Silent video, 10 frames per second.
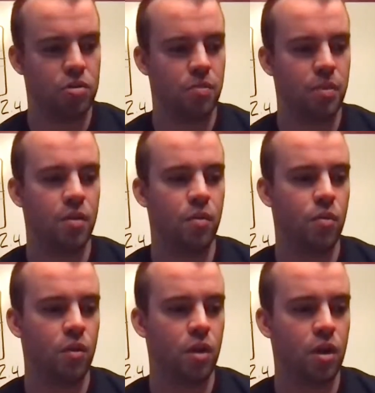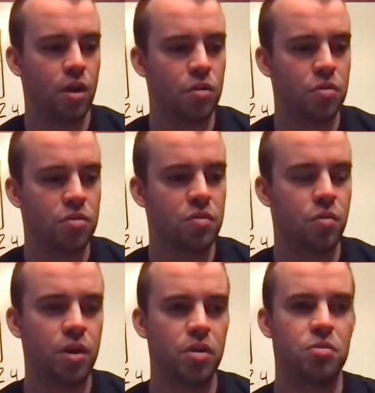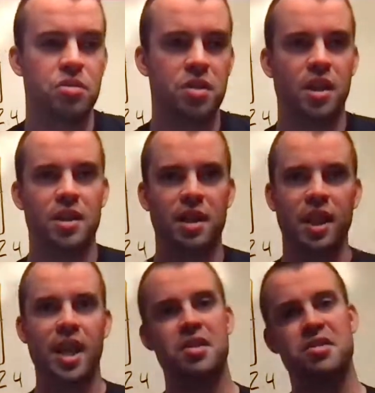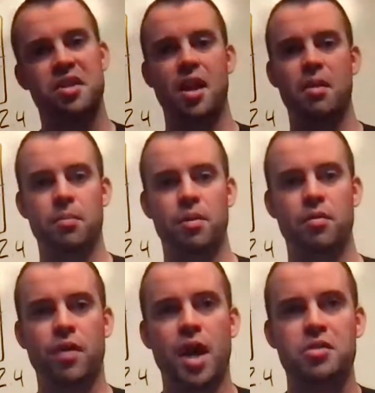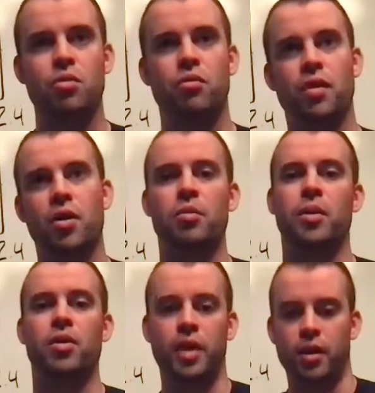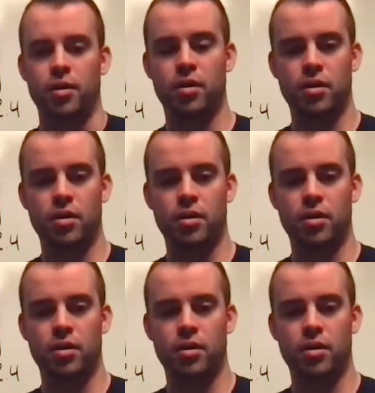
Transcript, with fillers: I mean, are you what are you seeing in the landscape of high school volleyball here?